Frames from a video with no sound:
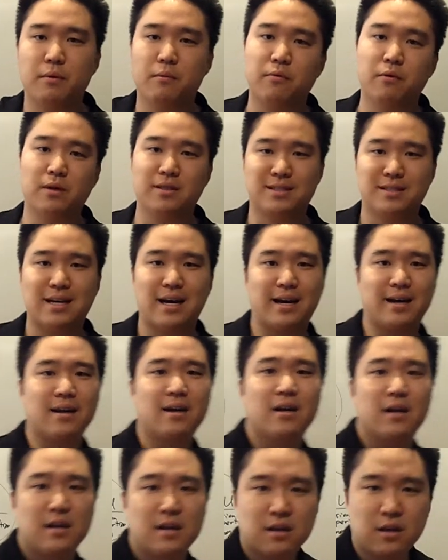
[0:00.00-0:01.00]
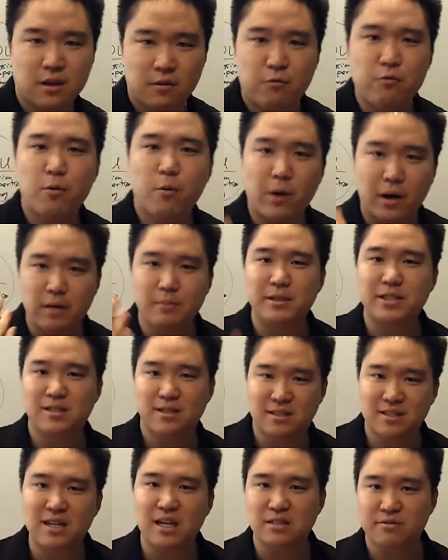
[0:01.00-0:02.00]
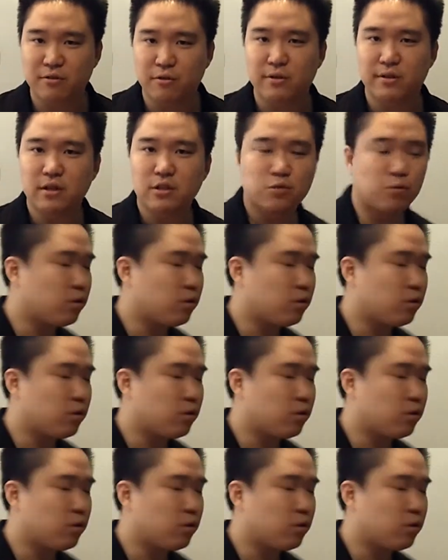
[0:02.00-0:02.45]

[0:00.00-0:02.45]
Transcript: him aside. If we want to be successful in